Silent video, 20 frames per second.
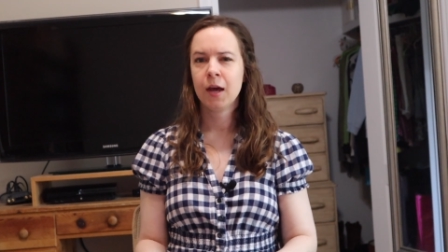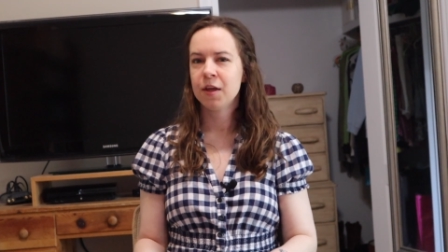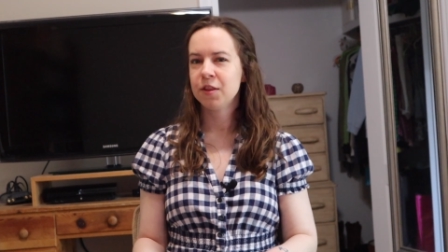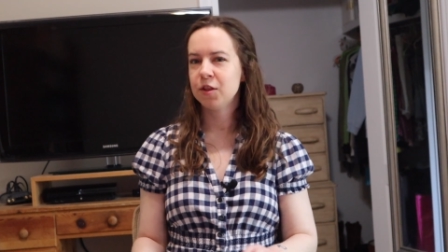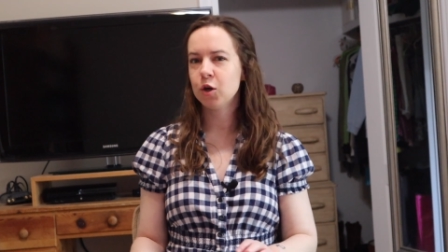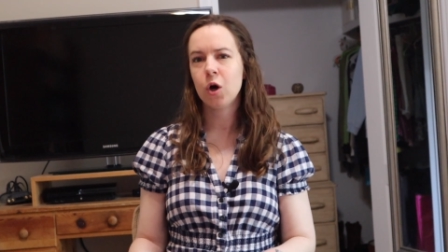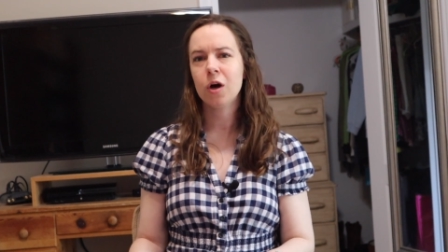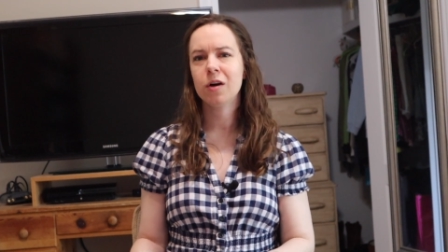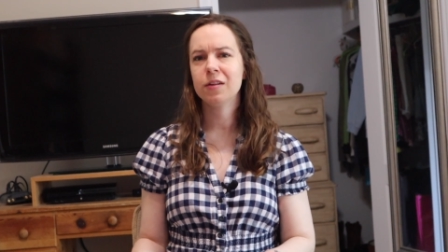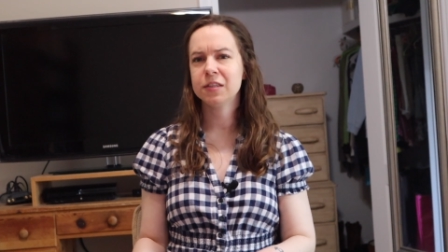
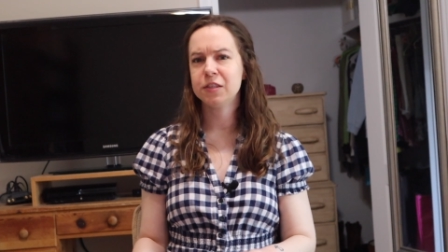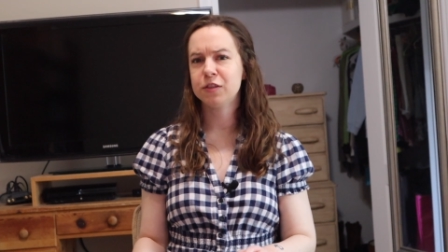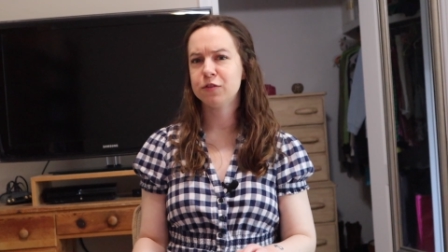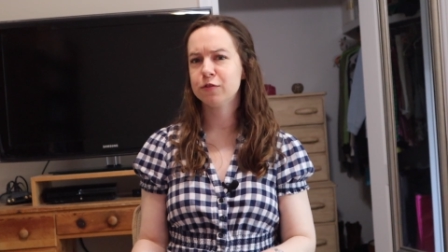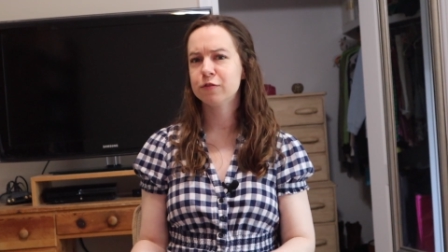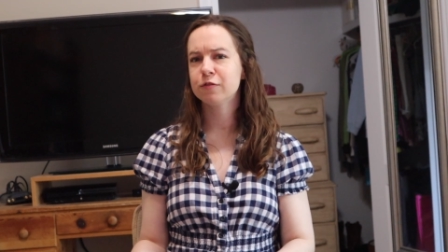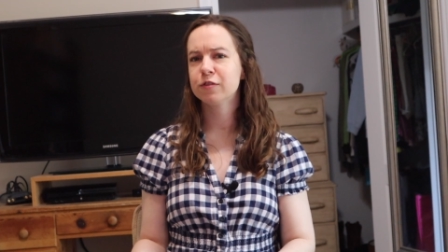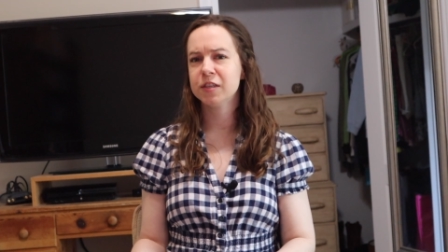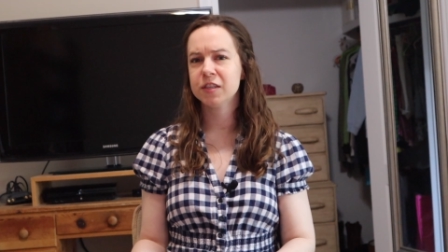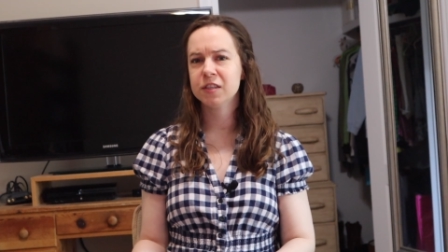though Holly's
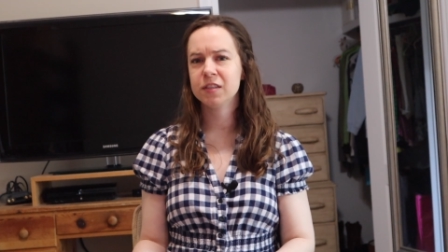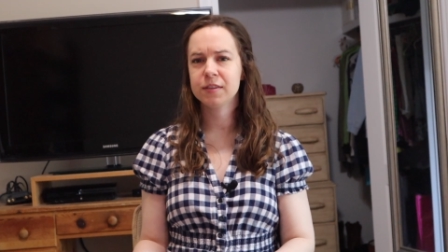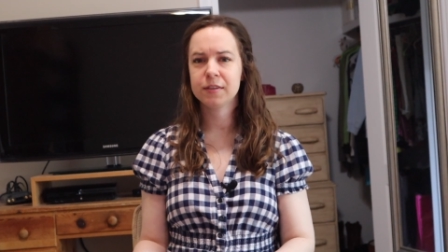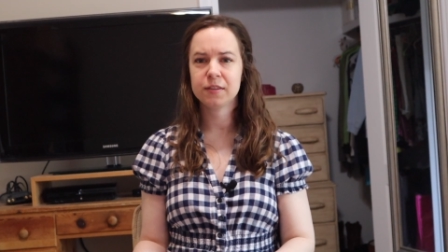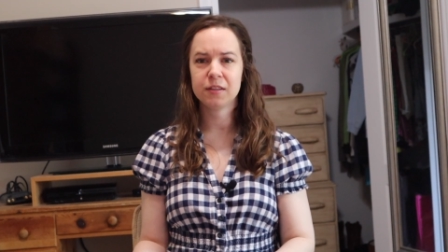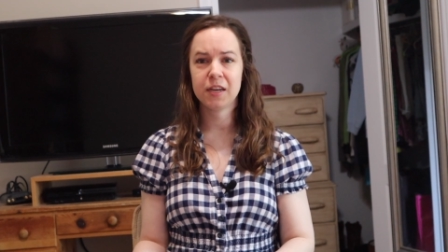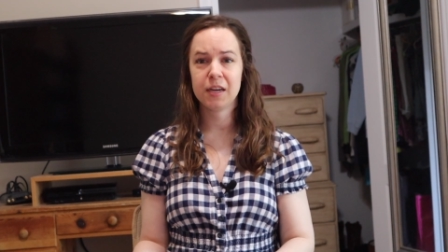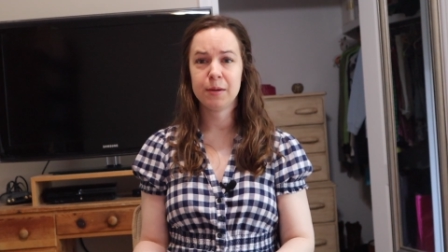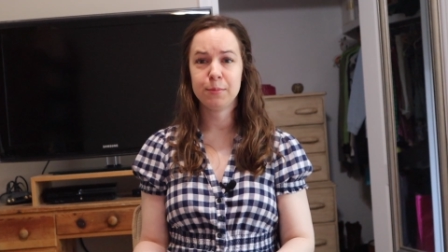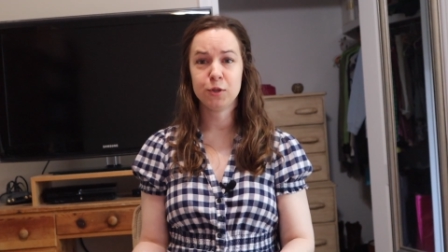friend
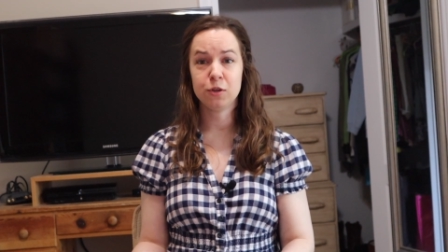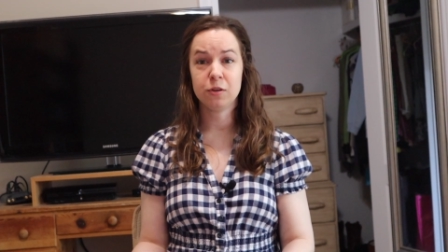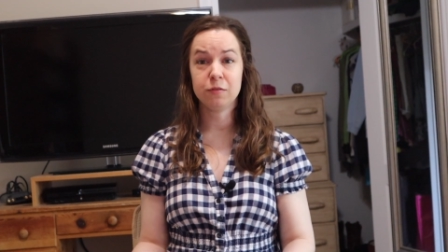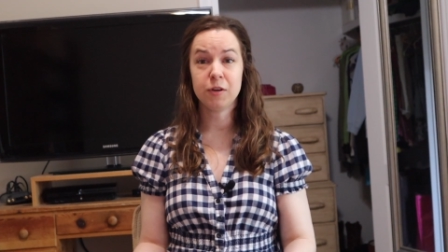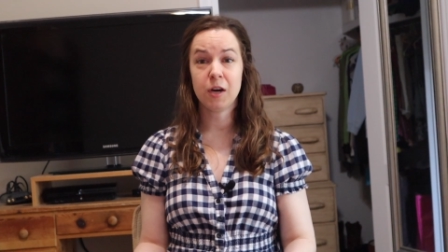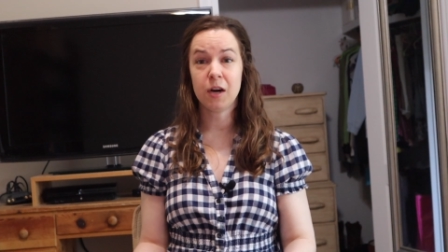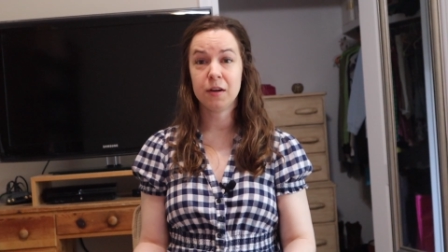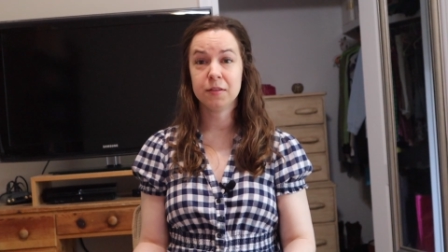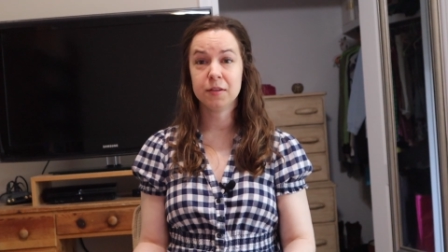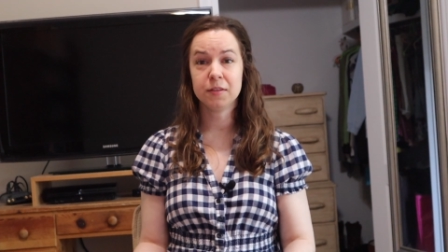claimed to have
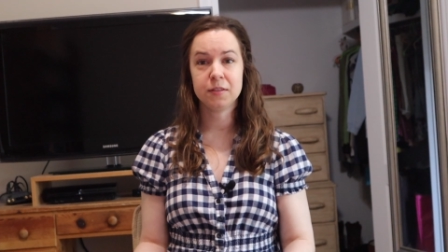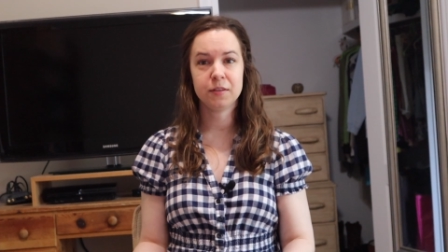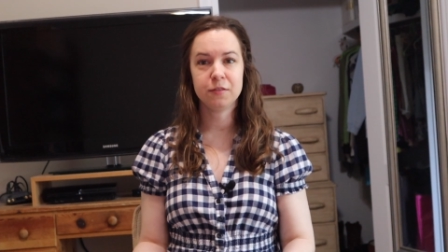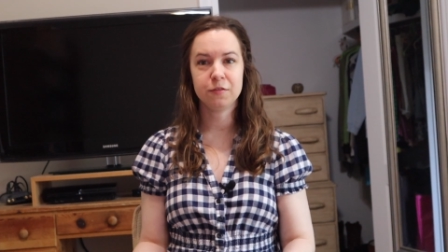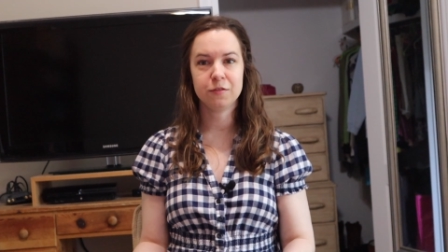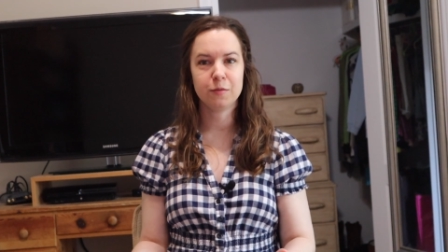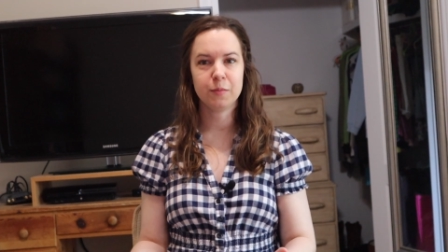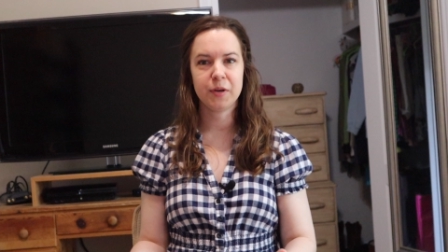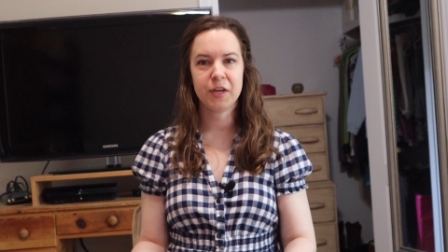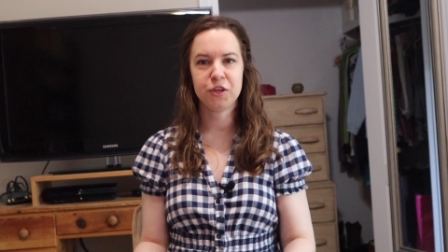gotten this
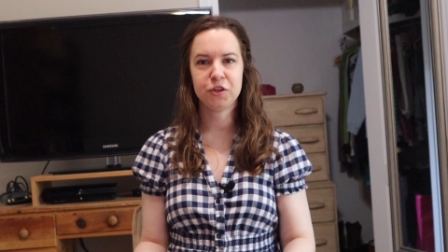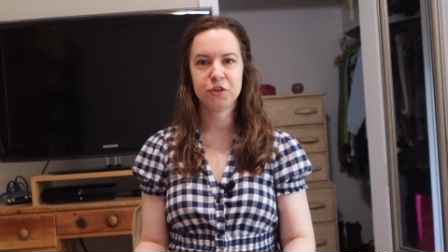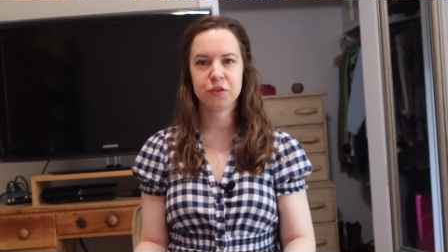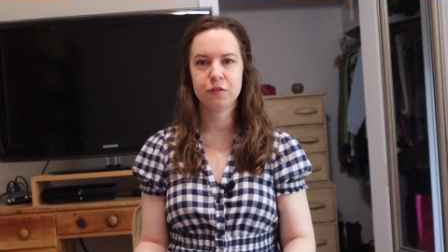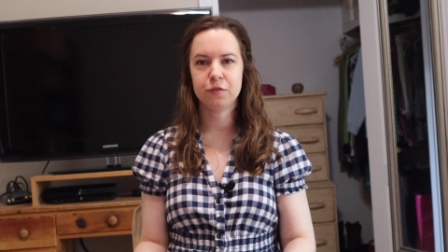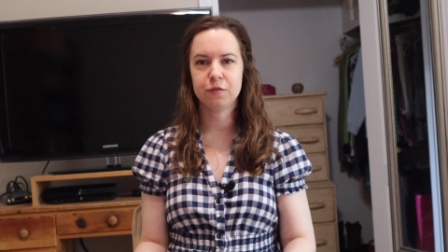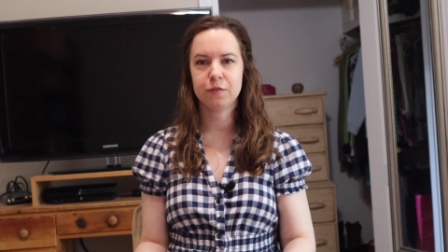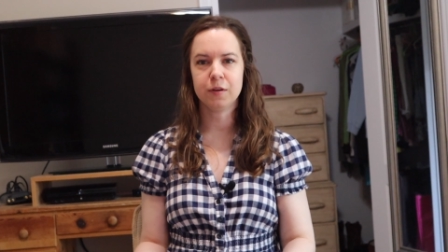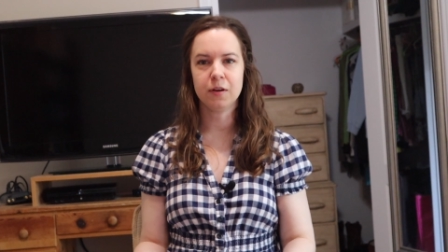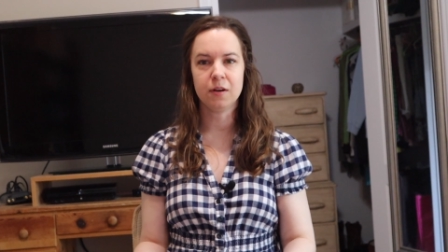
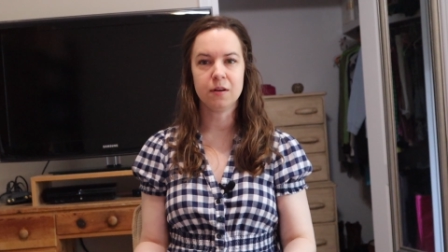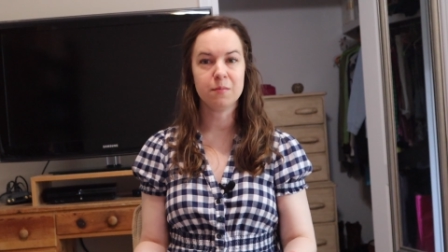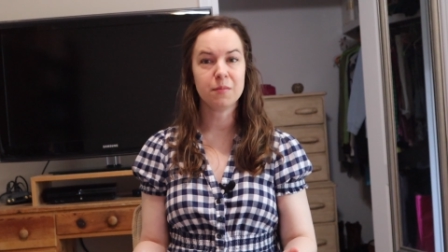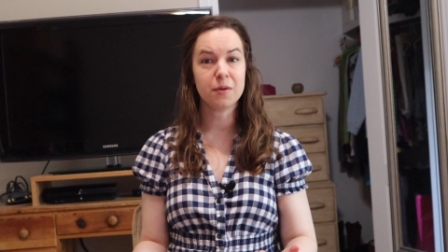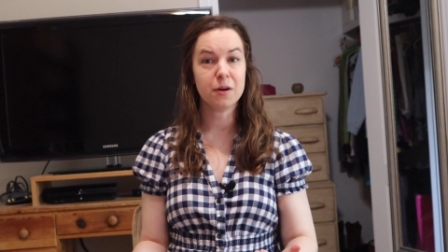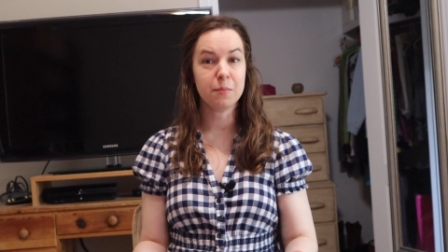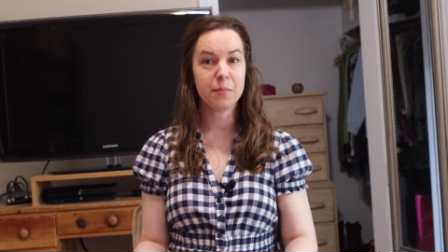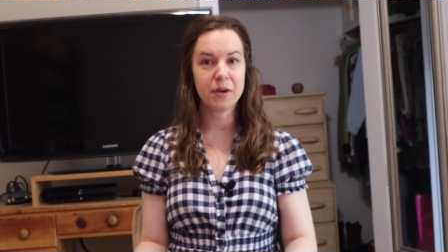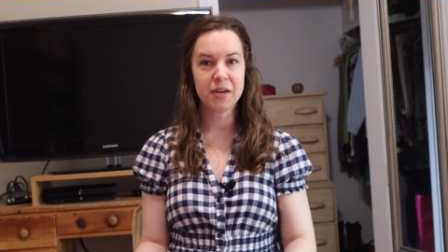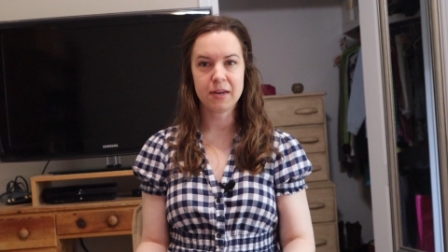information from
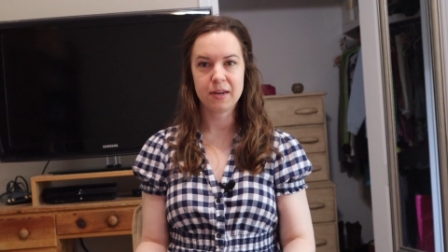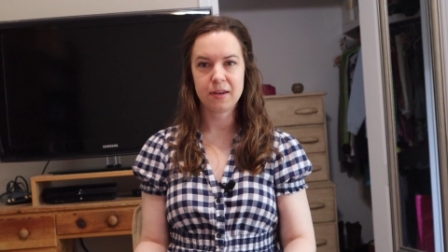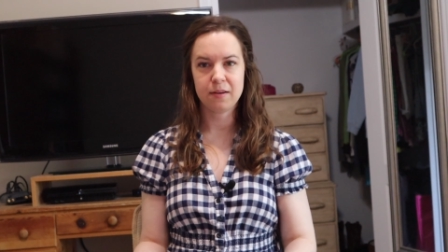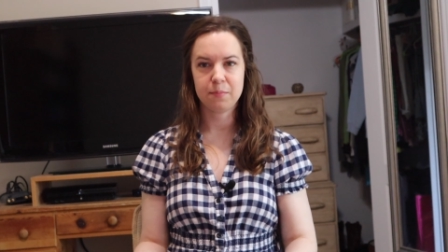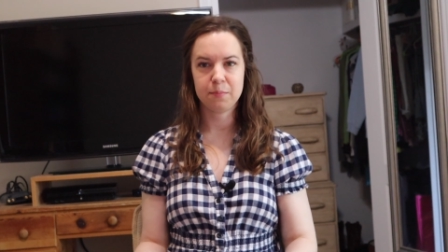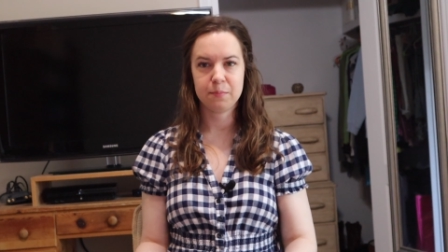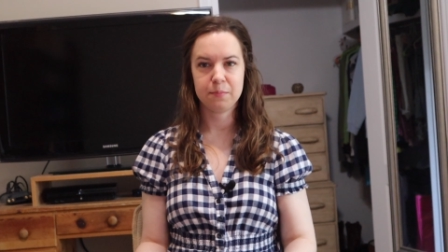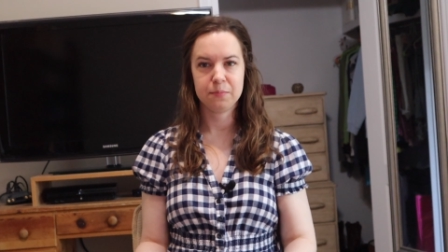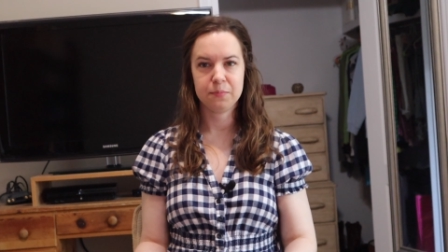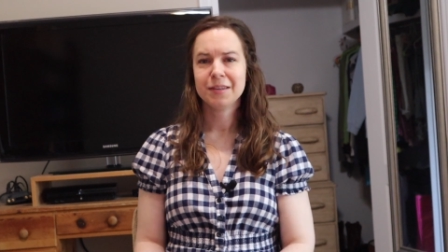a
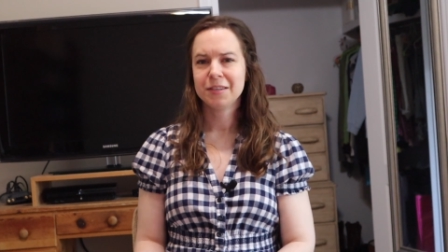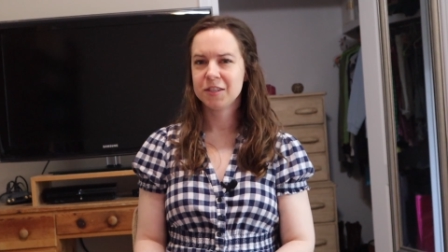medium.